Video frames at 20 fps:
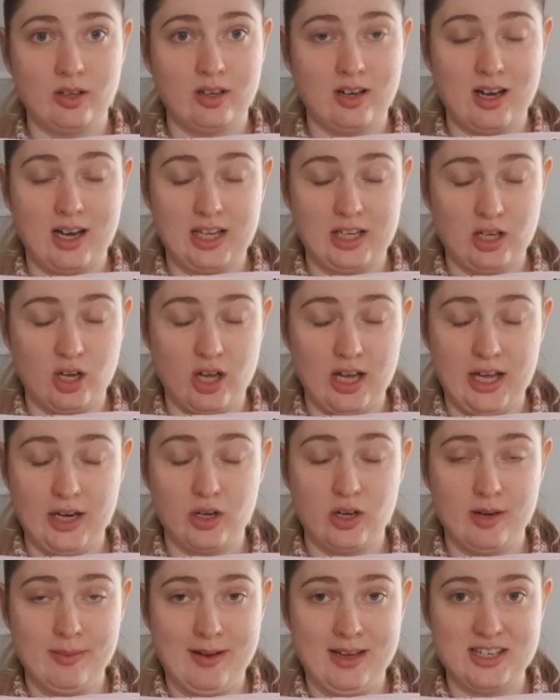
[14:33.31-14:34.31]
I
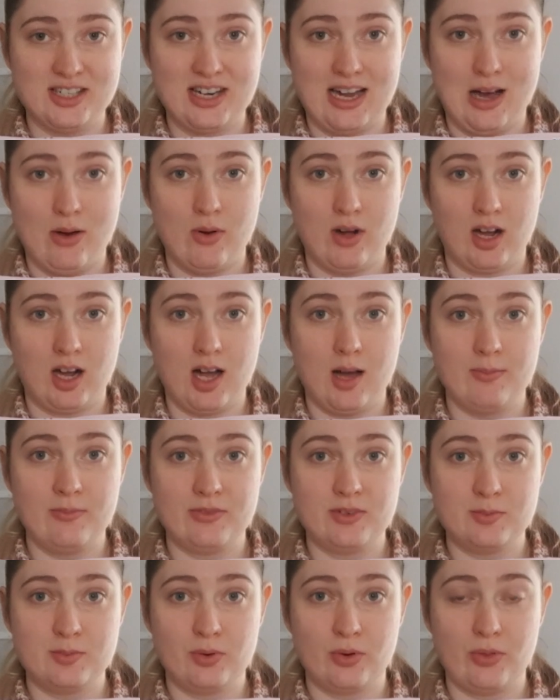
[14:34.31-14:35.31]
cannot imagine how
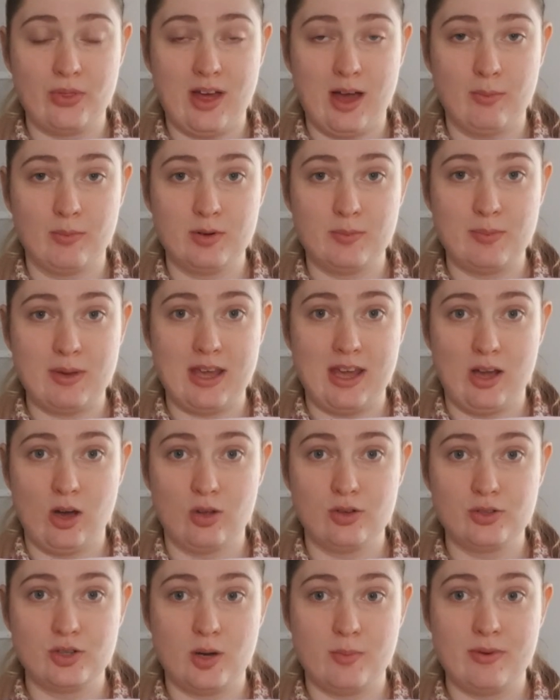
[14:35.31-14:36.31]
uncomfortable that would be
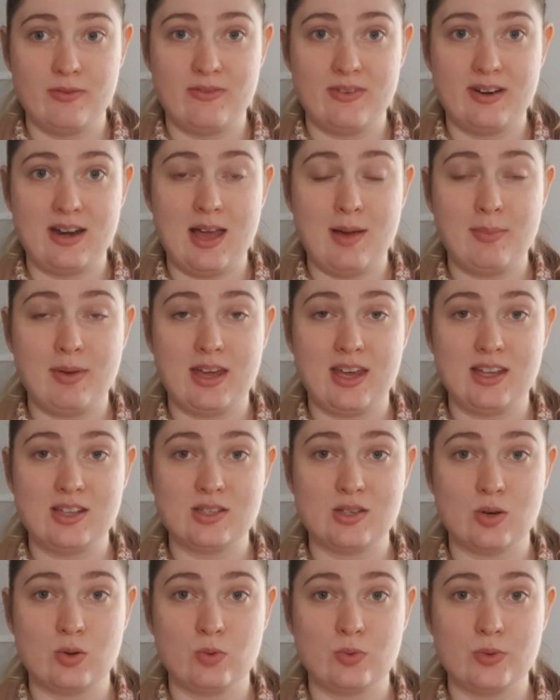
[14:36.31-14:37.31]
on top of a nappy
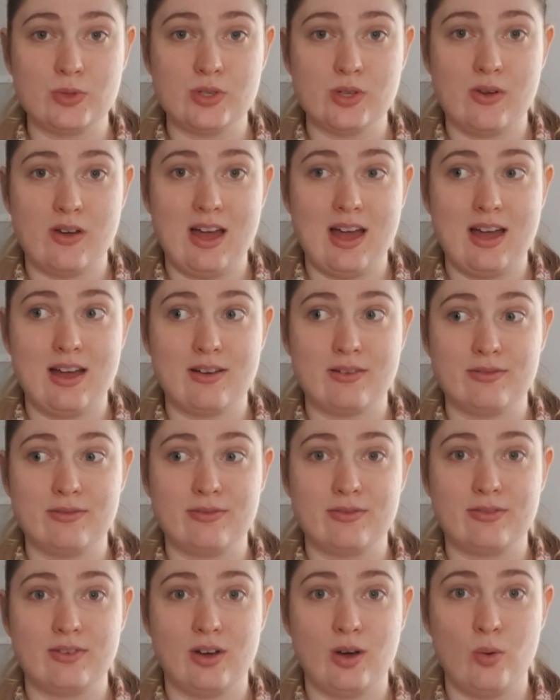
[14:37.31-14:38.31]
to also have
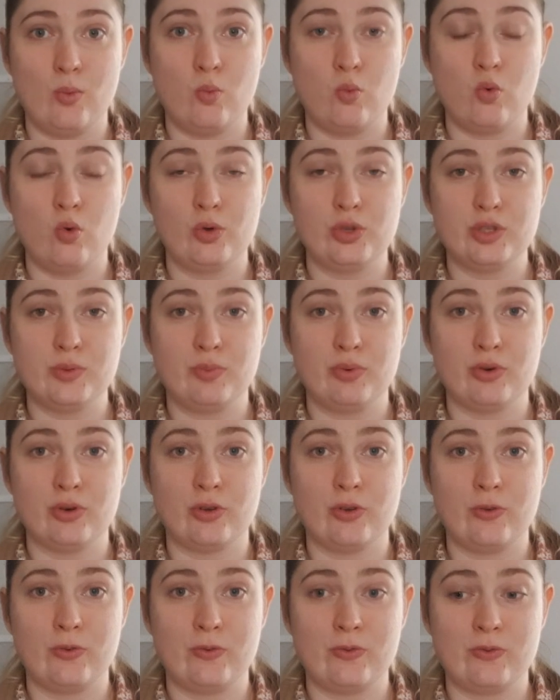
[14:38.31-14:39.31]
a
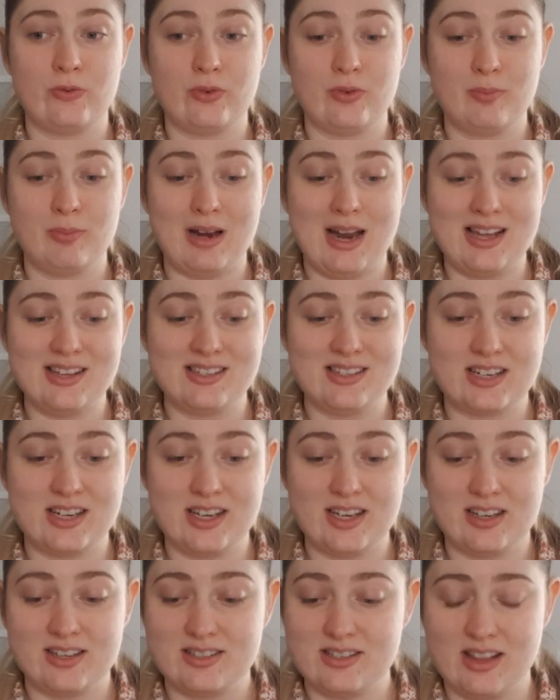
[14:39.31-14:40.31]
waterproof
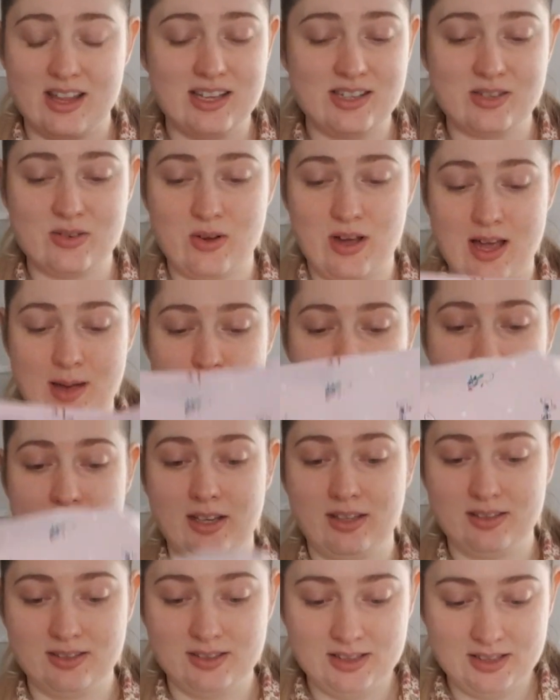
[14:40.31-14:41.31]
plastic, so that's not
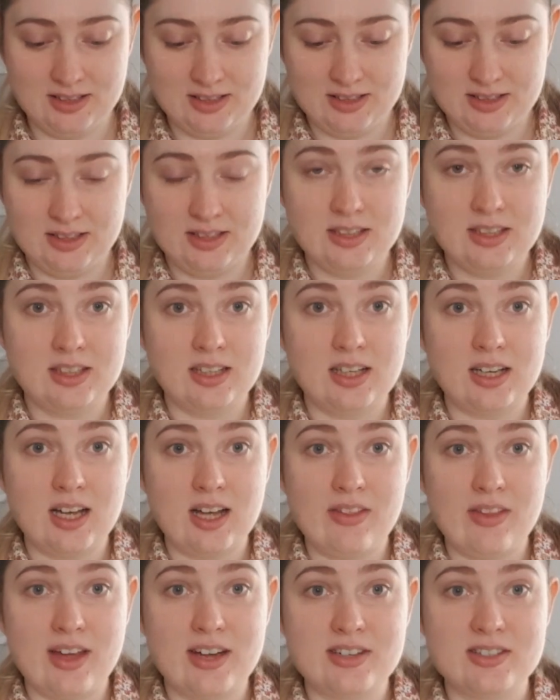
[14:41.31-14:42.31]
happening.
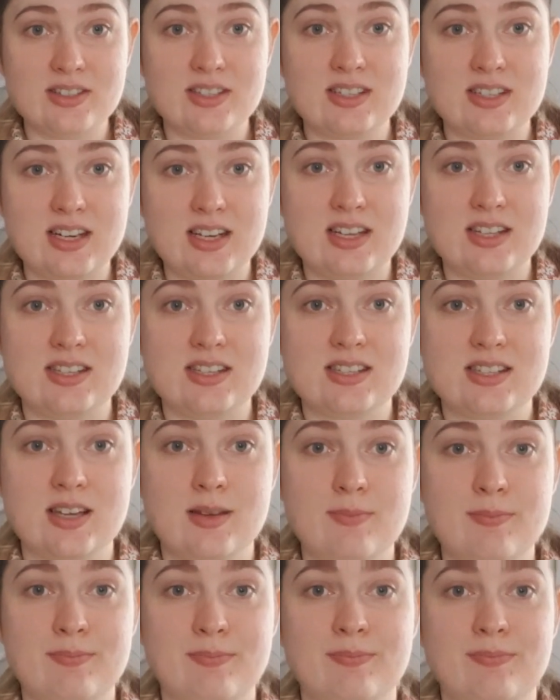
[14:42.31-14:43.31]
And that just needs
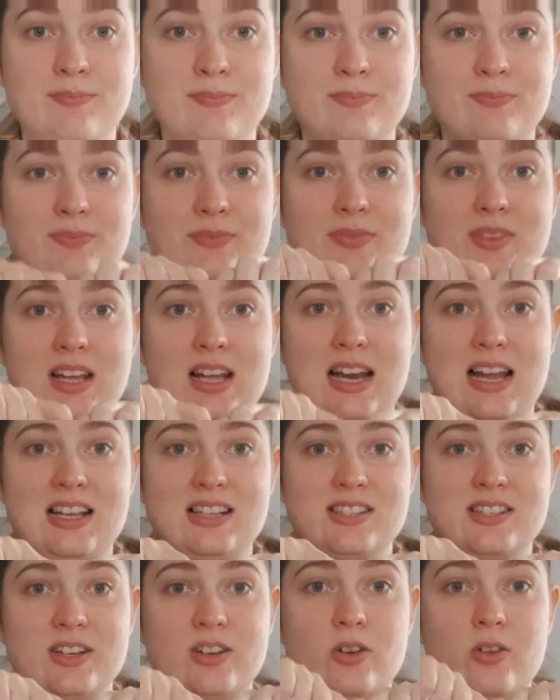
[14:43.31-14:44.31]
some
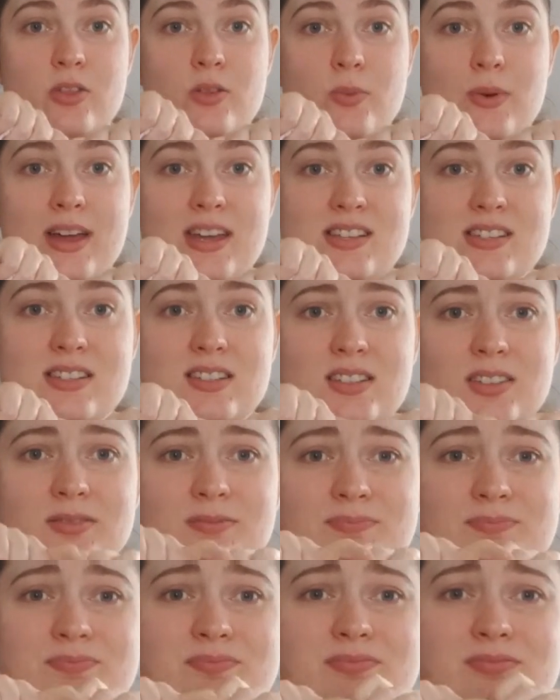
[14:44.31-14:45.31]
elastic on the waist.
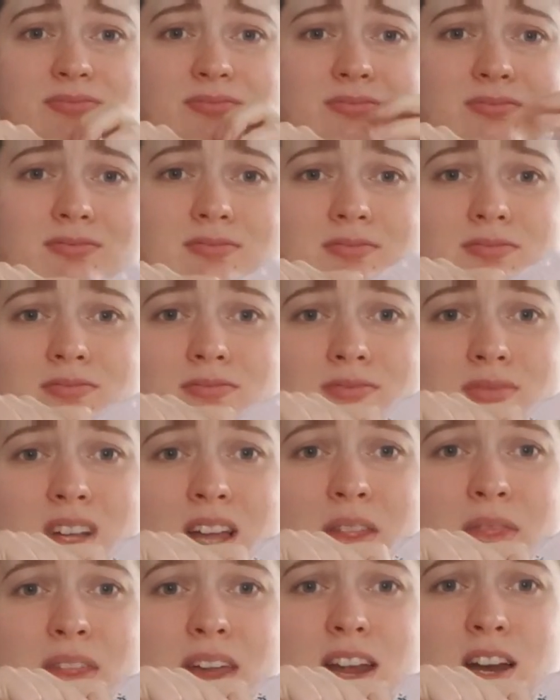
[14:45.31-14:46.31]

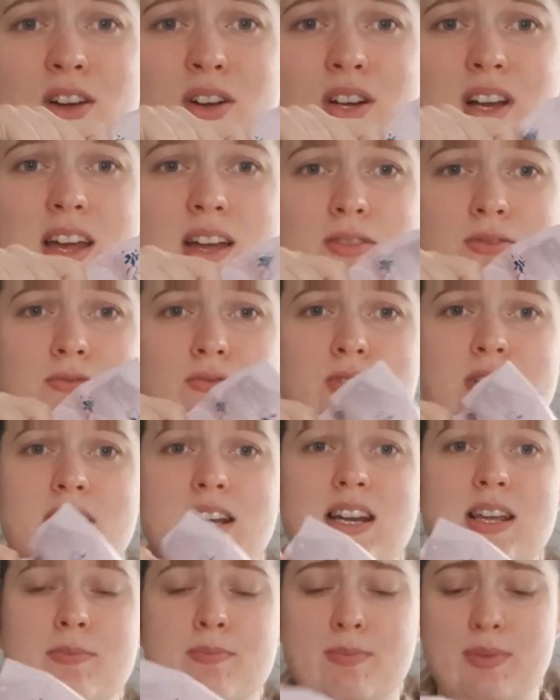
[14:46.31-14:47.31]
They look like
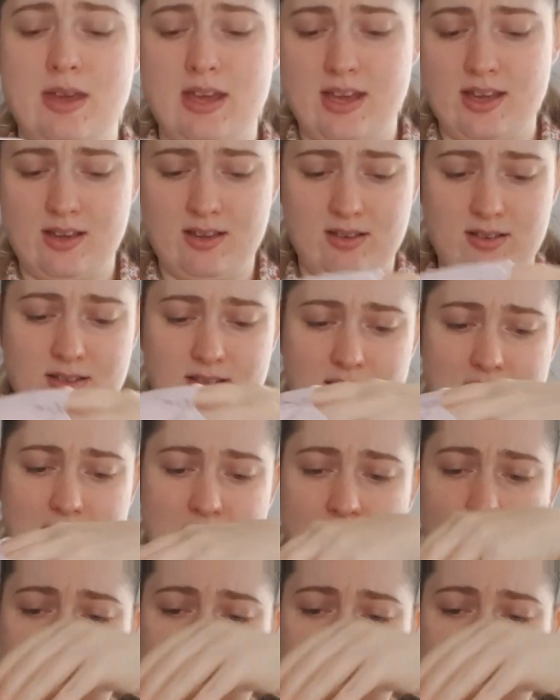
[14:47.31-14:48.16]
really big leg